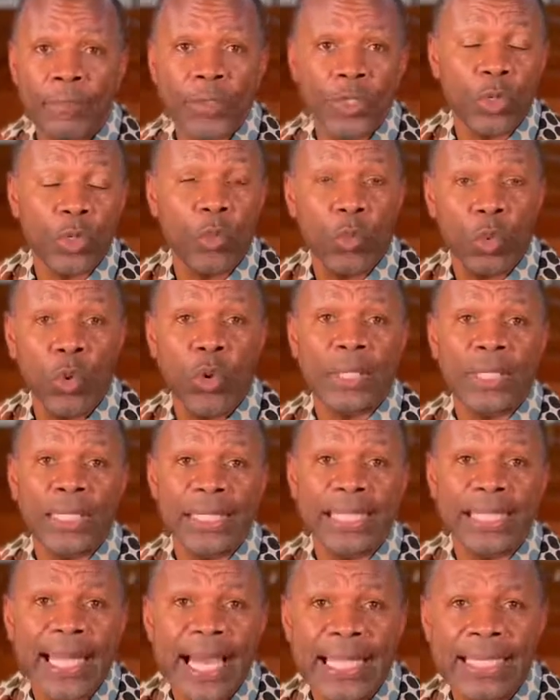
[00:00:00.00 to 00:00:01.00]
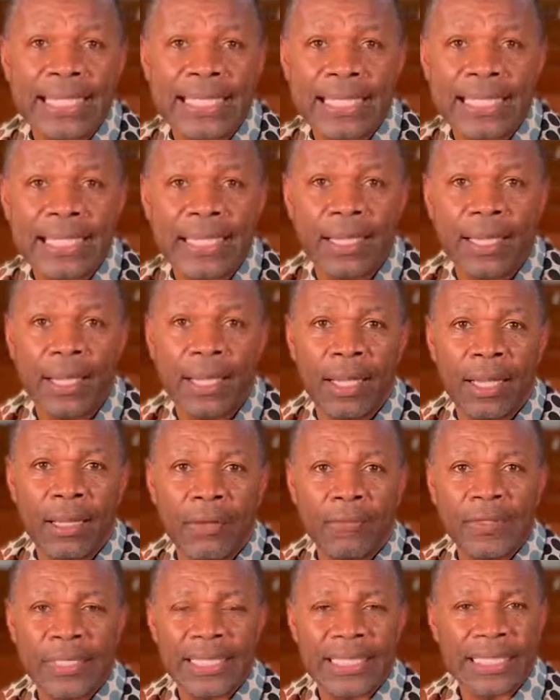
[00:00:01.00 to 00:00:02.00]
toward this idea
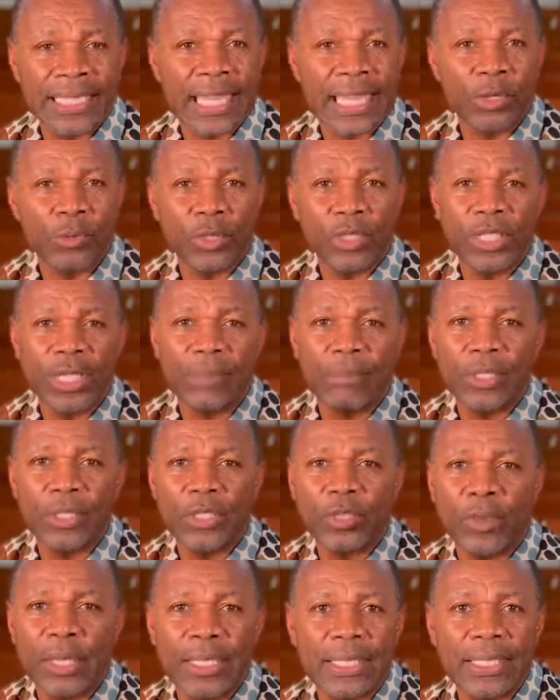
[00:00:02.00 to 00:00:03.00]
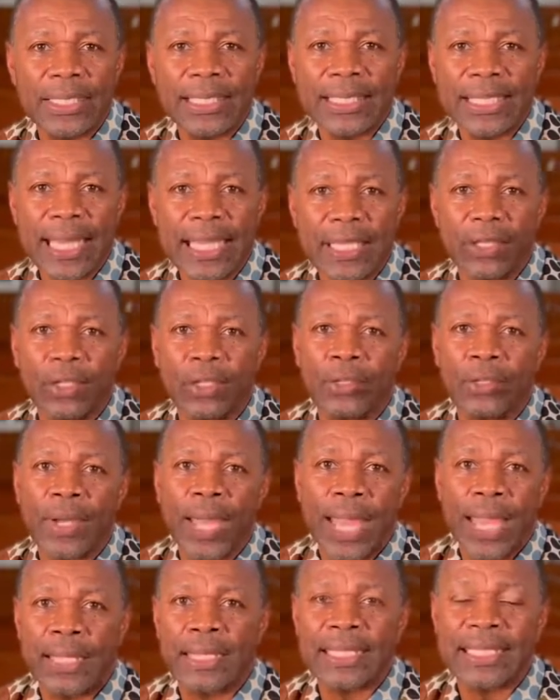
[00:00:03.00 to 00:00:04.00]
of distinguishing between the secular
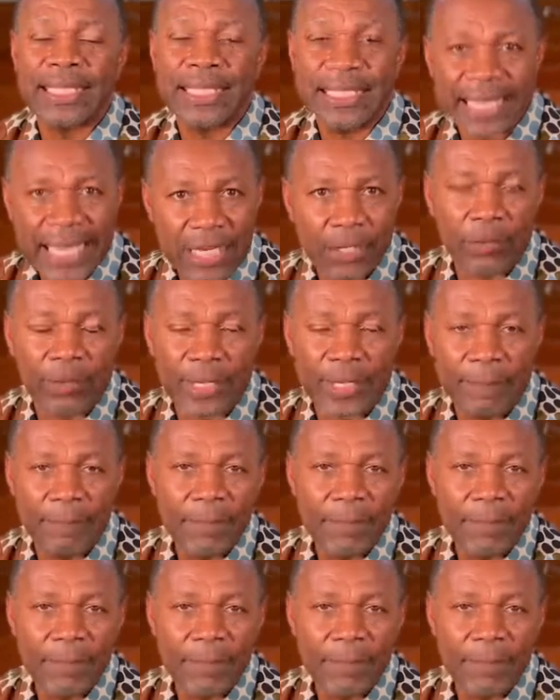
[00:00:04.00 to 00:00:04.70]
and the sacred.